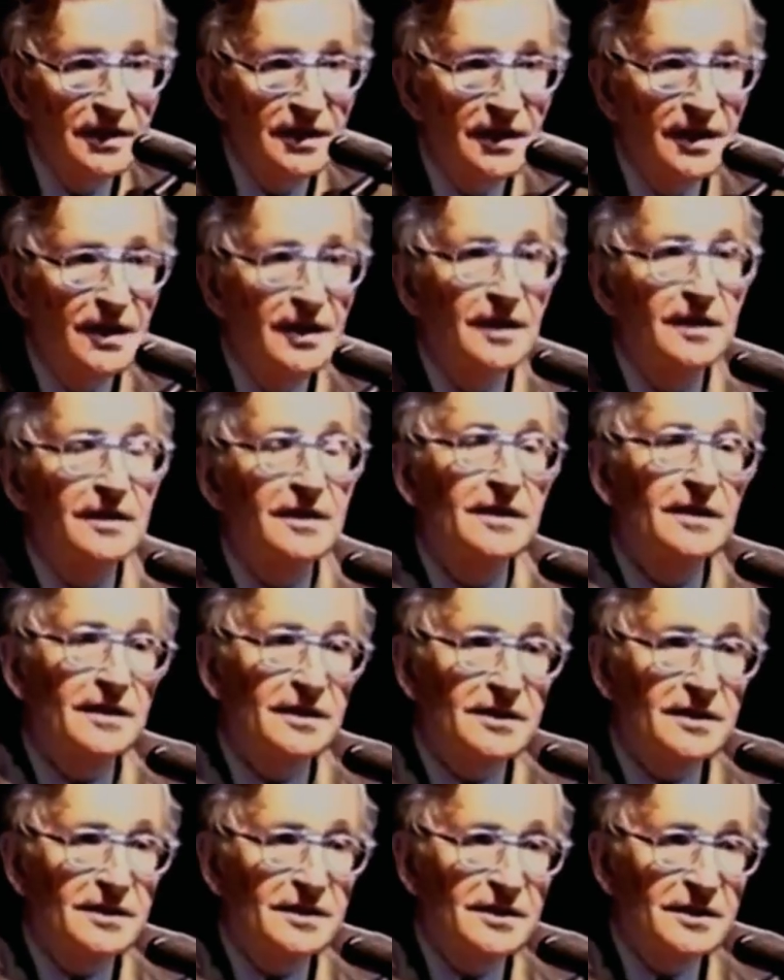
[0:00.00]

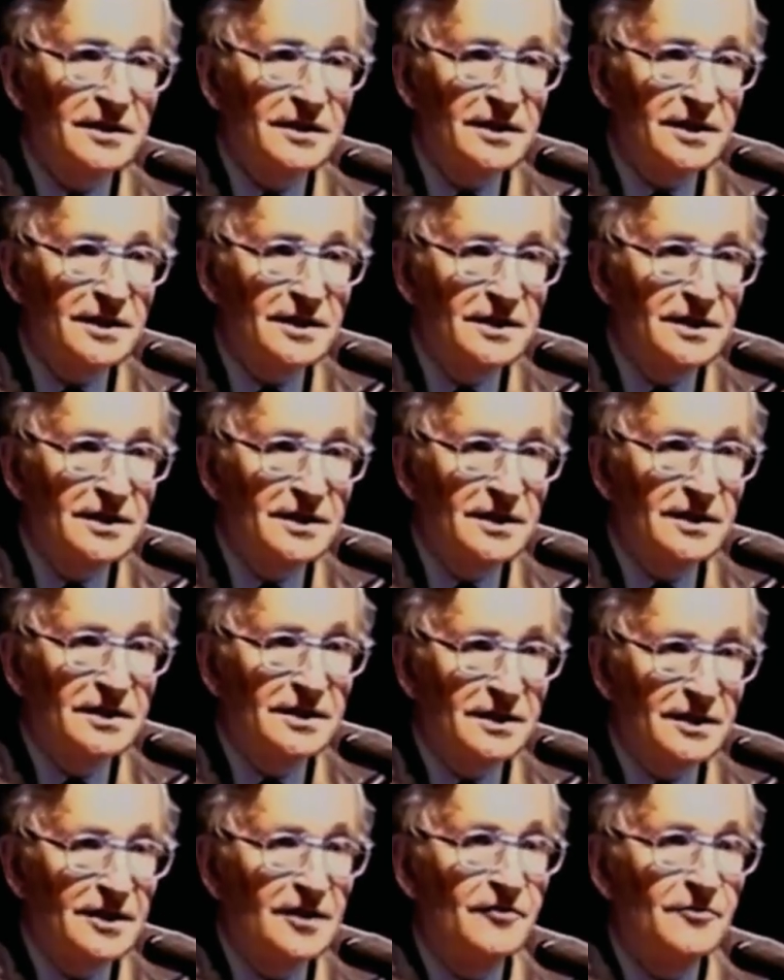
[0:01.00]

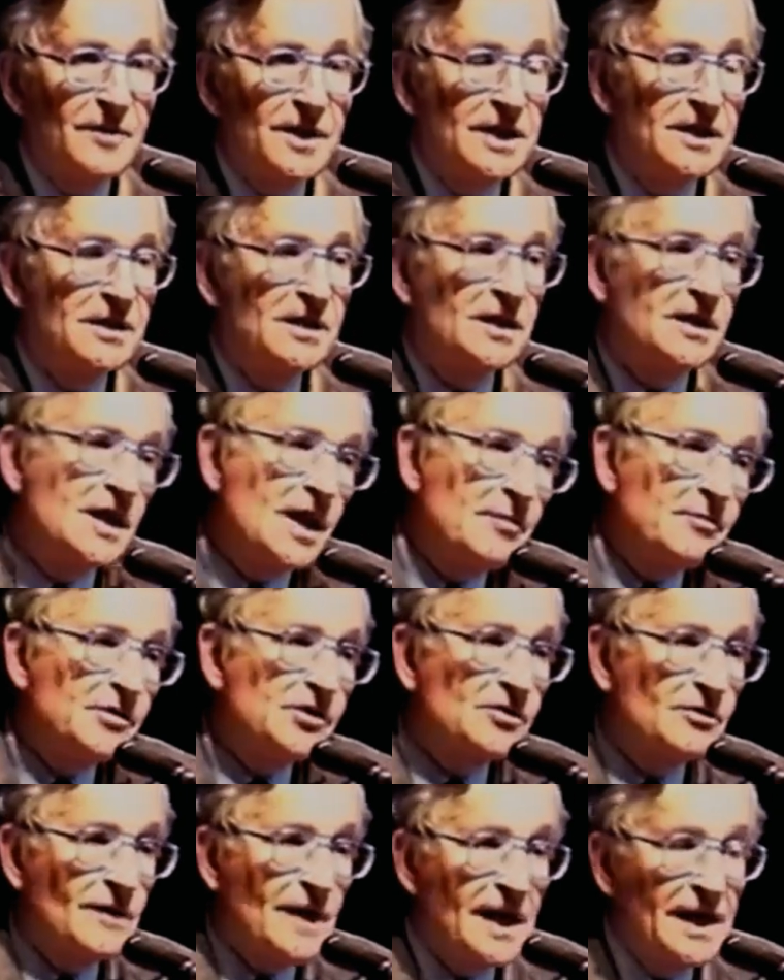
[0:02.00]
There have been
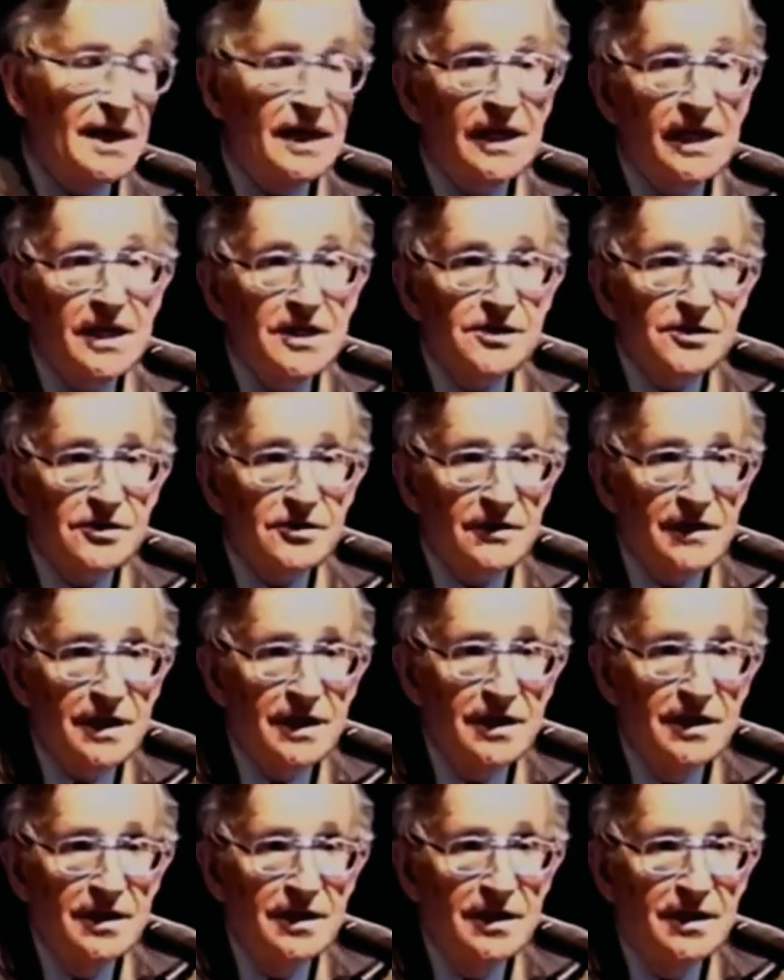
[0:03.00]
attempts throughout our
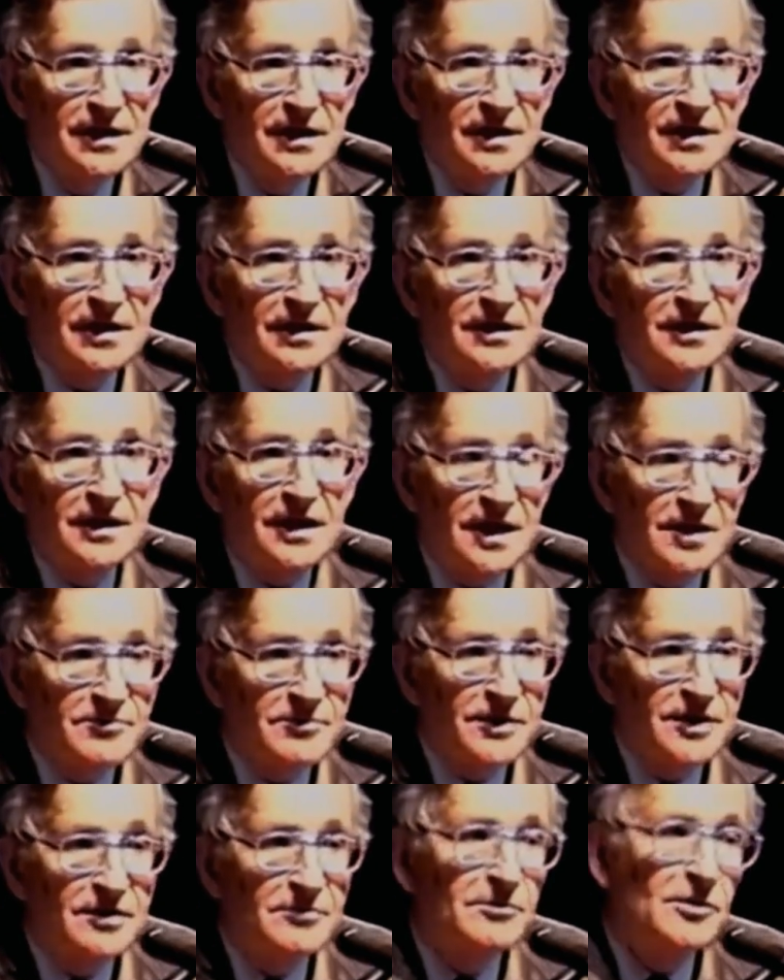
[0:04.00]
history to
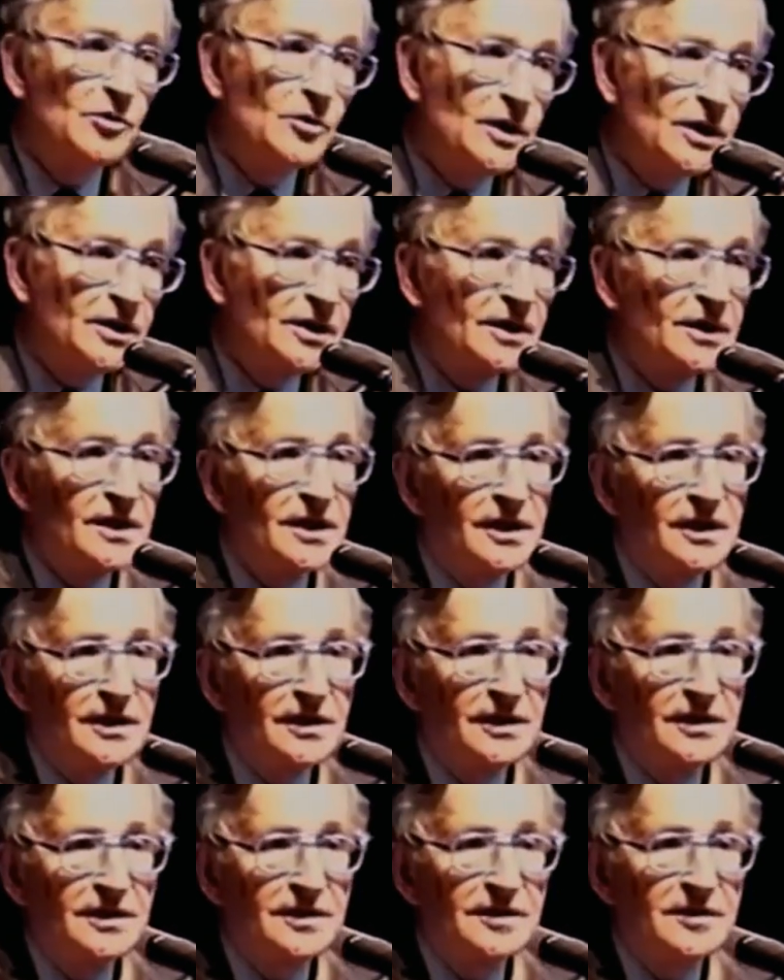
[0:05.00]
keep the bewildered
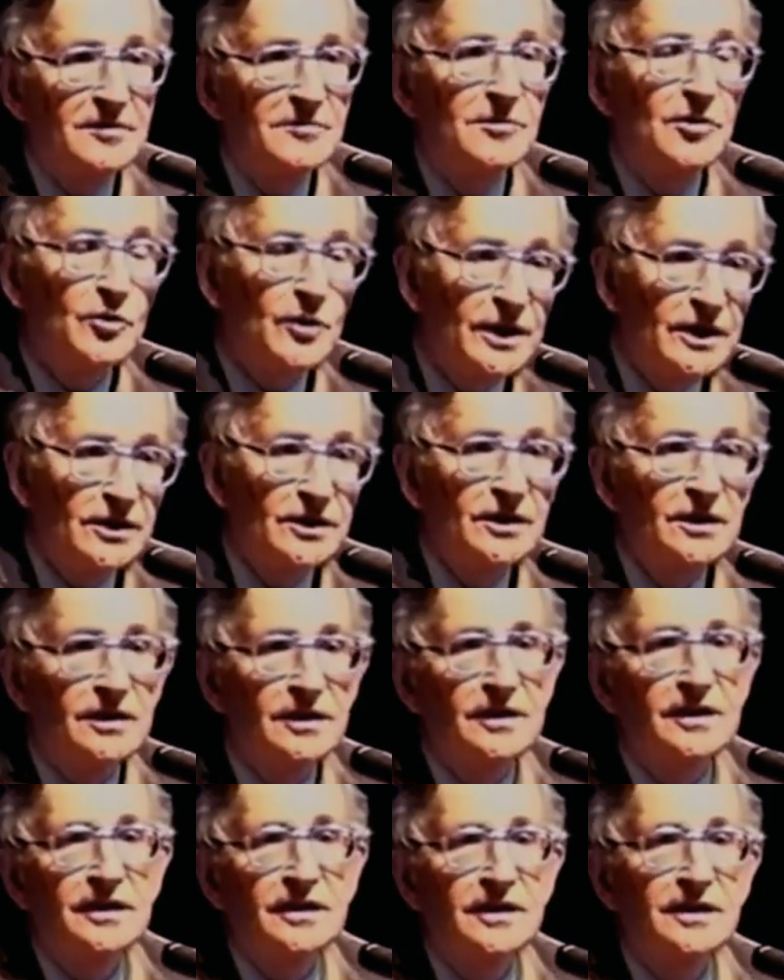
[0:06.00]
herd
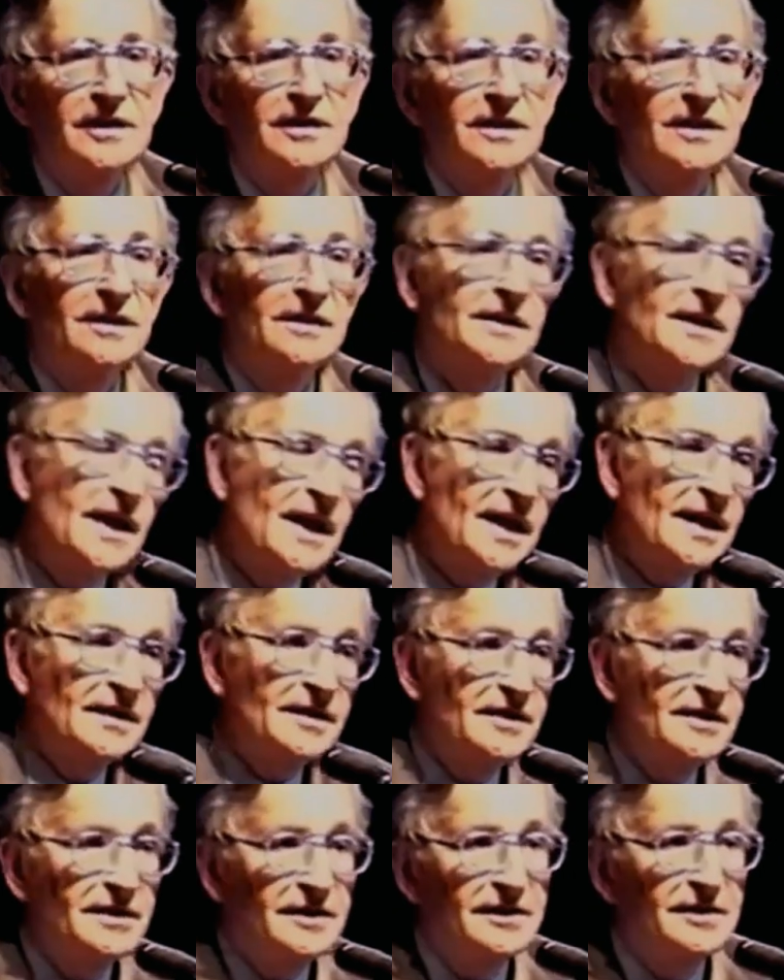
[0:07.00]
bewildered and,
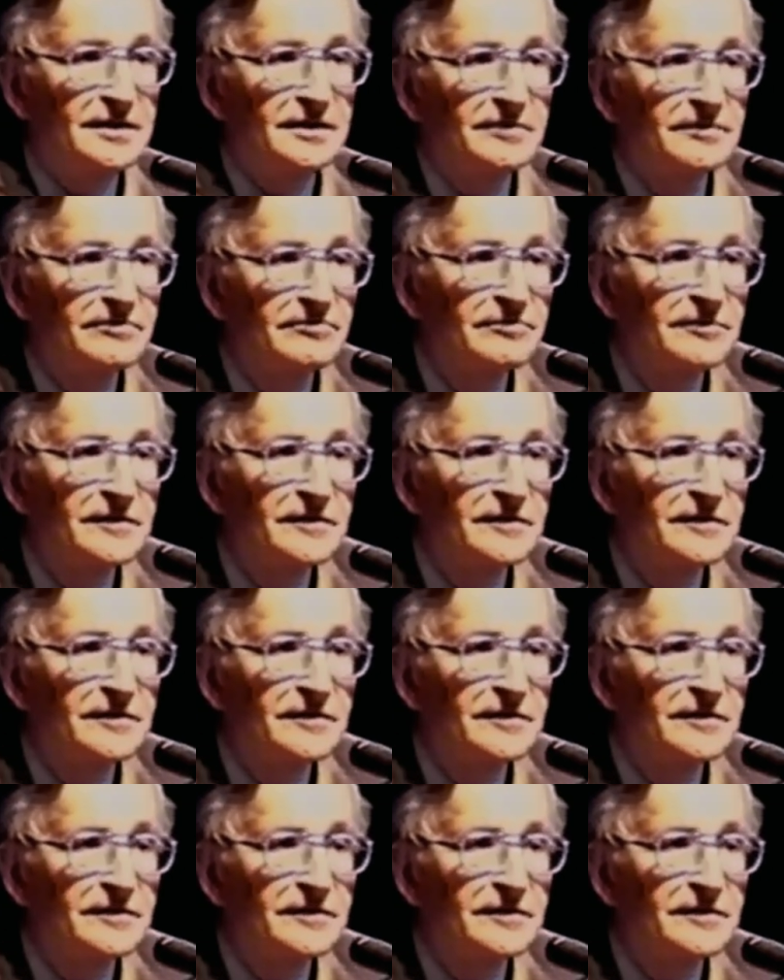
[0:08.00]
you know,